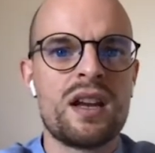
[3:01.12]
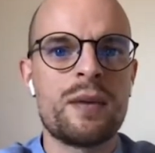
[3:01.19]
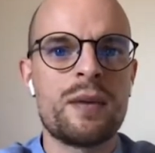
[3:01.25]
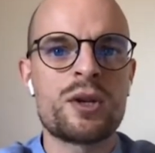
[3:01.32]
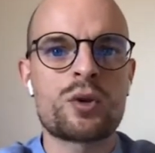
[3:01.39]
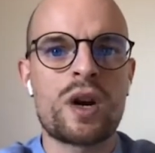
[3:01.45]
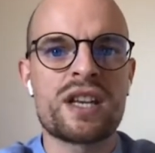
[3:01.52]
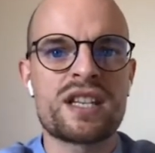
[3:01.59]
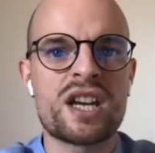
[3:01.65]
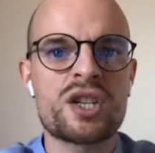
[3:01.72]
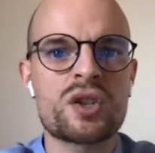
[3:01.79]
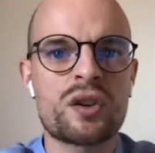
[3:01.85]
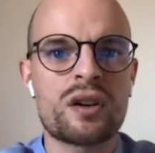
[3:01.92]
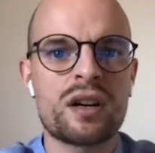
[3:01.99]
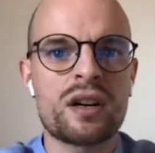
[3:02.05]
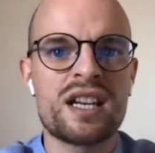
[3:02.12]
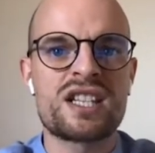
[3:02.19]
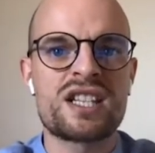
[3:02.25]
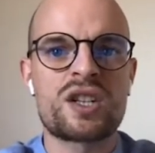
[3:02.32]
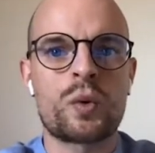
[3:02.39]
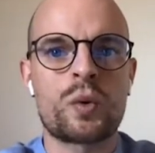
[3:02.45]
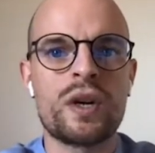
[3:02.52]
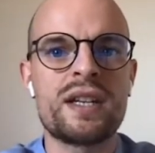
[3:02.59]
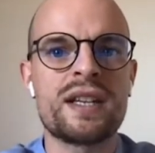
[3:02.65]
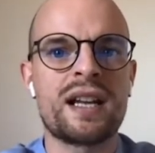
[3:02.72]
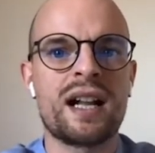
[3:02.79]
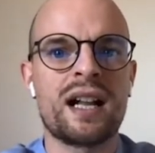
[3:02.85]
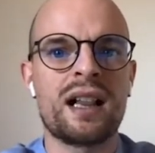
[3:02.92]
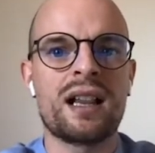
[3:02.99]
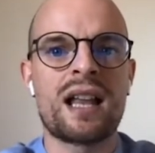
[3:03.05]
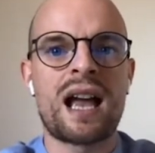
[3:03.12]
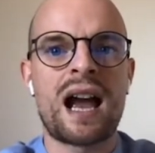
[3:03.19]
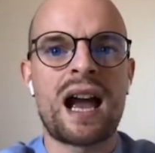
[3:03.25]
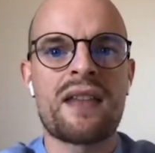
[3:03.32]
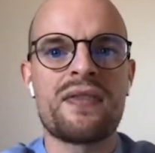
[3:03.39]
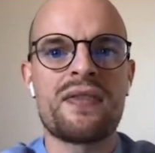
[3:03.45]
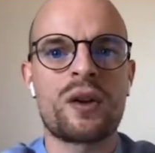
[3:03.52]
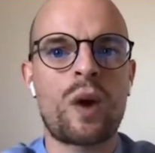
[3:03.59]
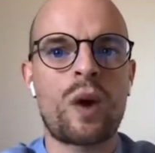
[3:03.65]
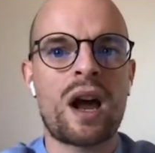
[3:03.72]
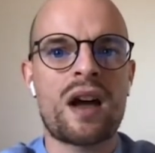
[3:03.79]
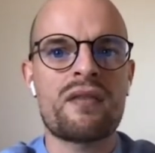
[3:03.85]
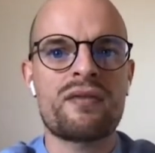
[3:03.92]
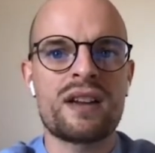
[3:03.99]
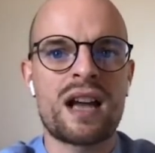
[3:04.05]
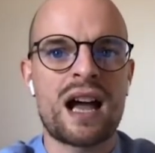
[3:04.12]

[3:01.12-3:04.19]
The visualization is critical, and the graph